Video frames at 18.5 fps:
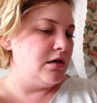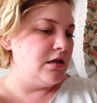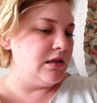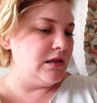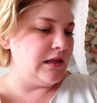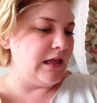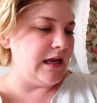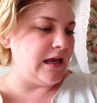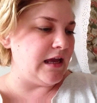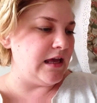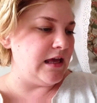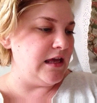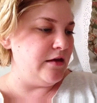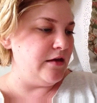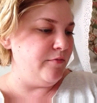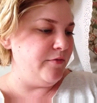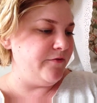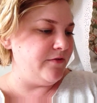like a
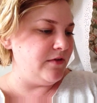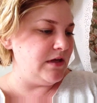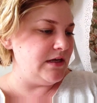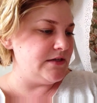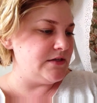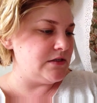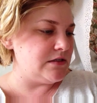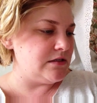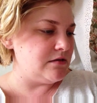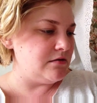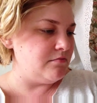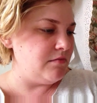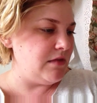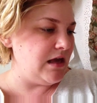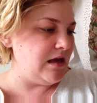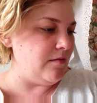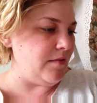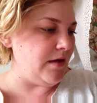hemp fleece,
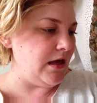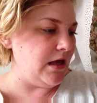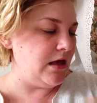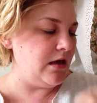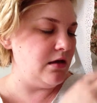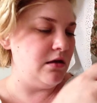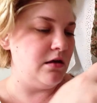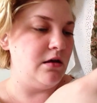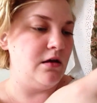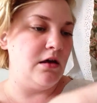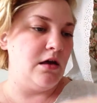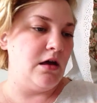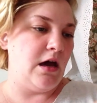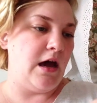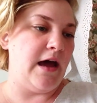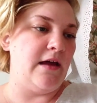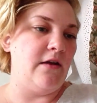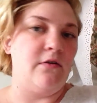maybe?
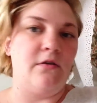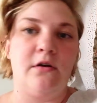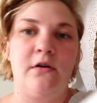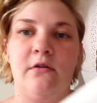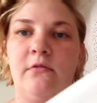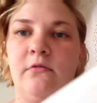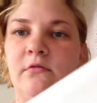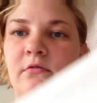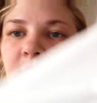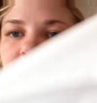I don't know.